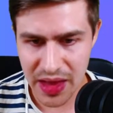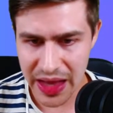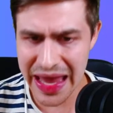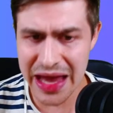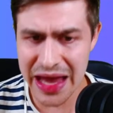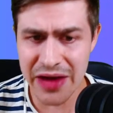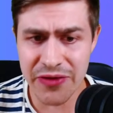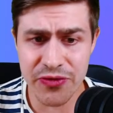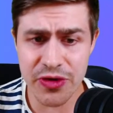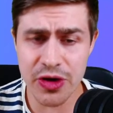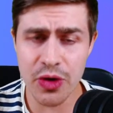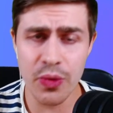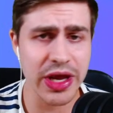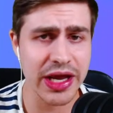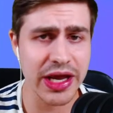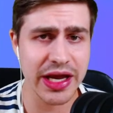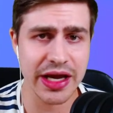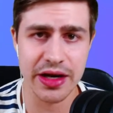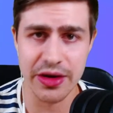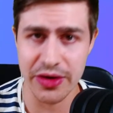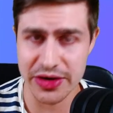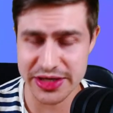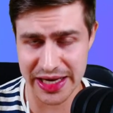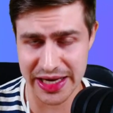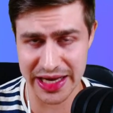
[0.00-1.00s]
every week
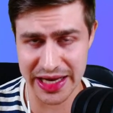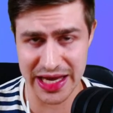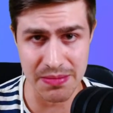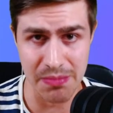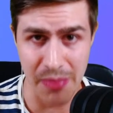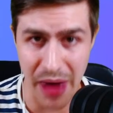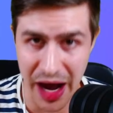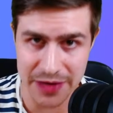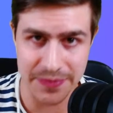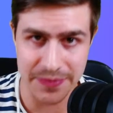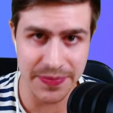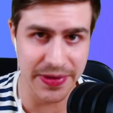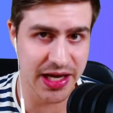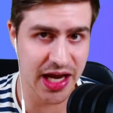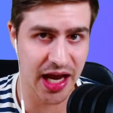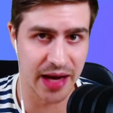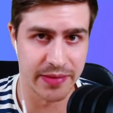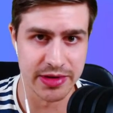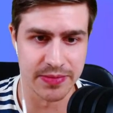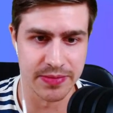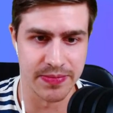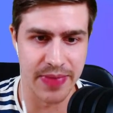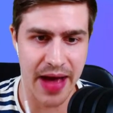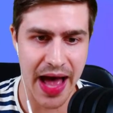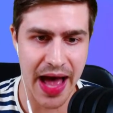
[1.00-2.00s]
it looks like he might be
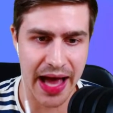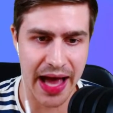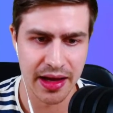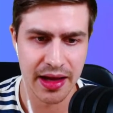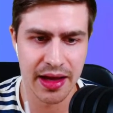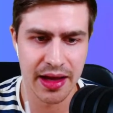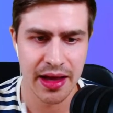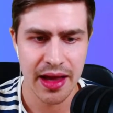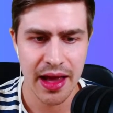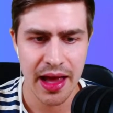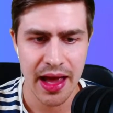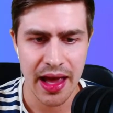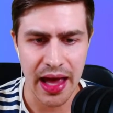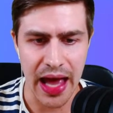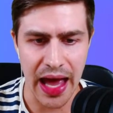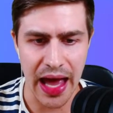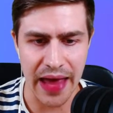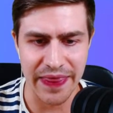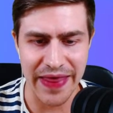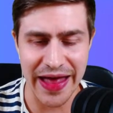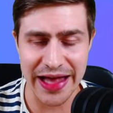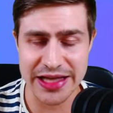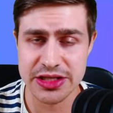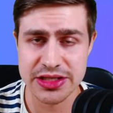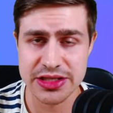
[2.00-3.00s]
coming back,
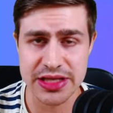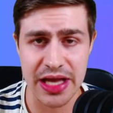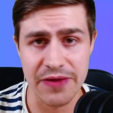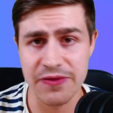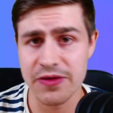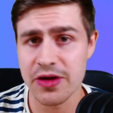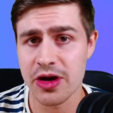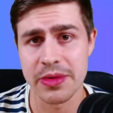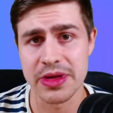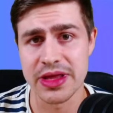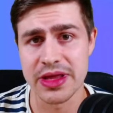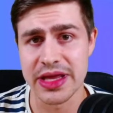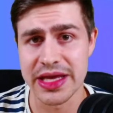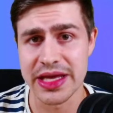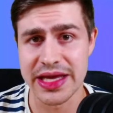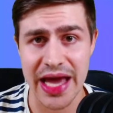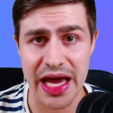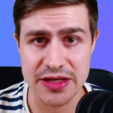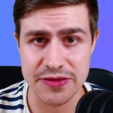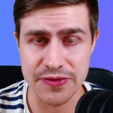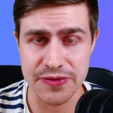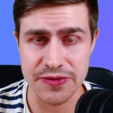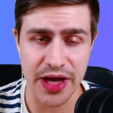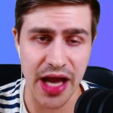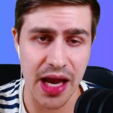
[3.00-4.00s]
and that's definitely going to be the
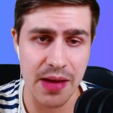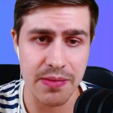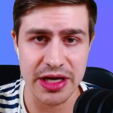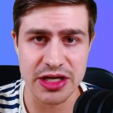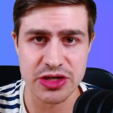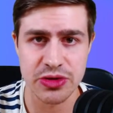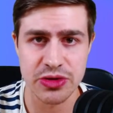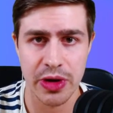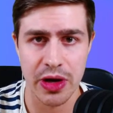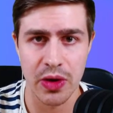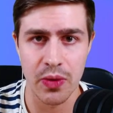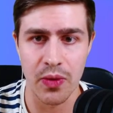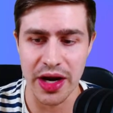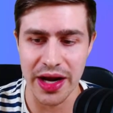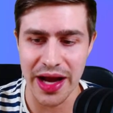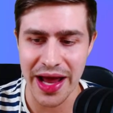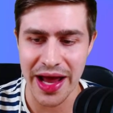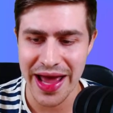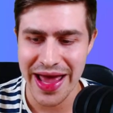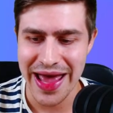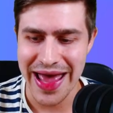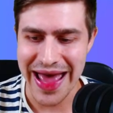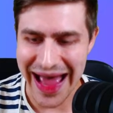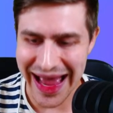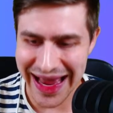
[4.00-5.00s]
case for game week 21,
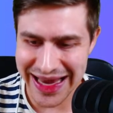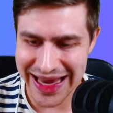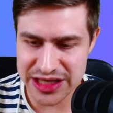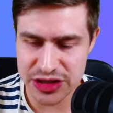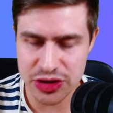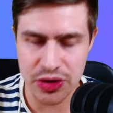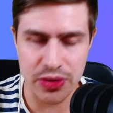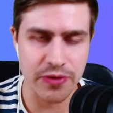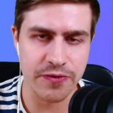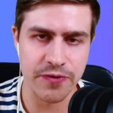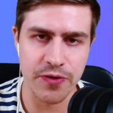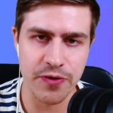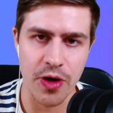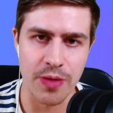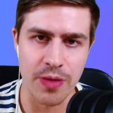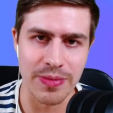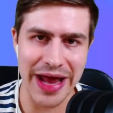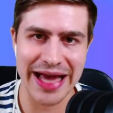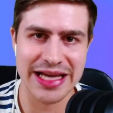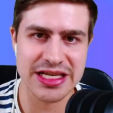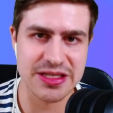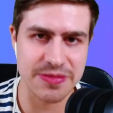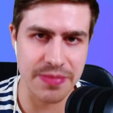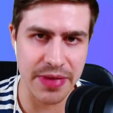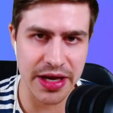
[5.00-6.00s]
as confirmed,
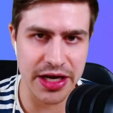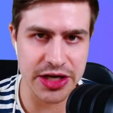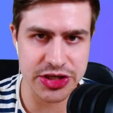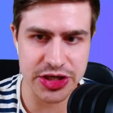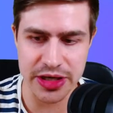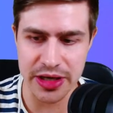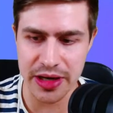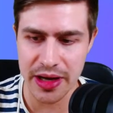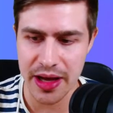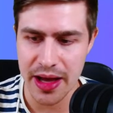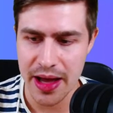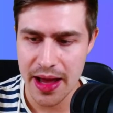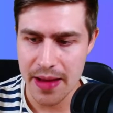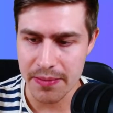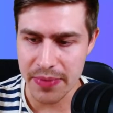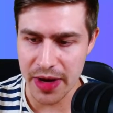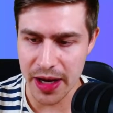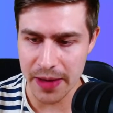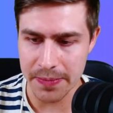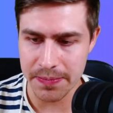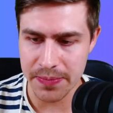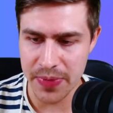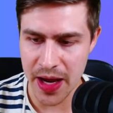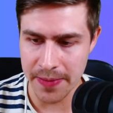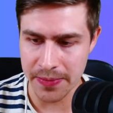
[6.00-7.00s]
as mentioned
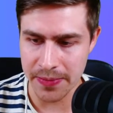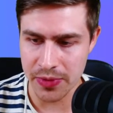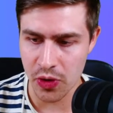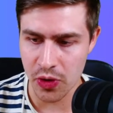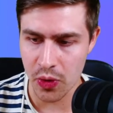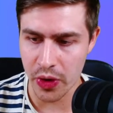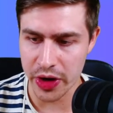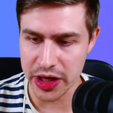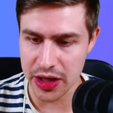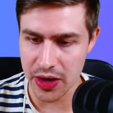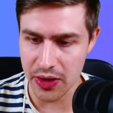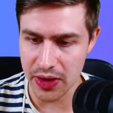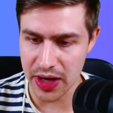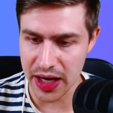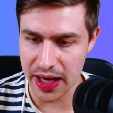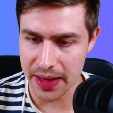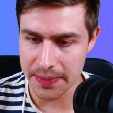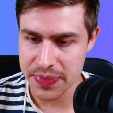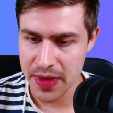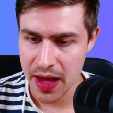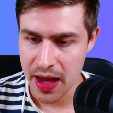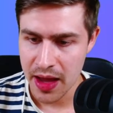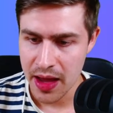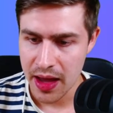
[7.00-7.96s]
by Pep Guardiola.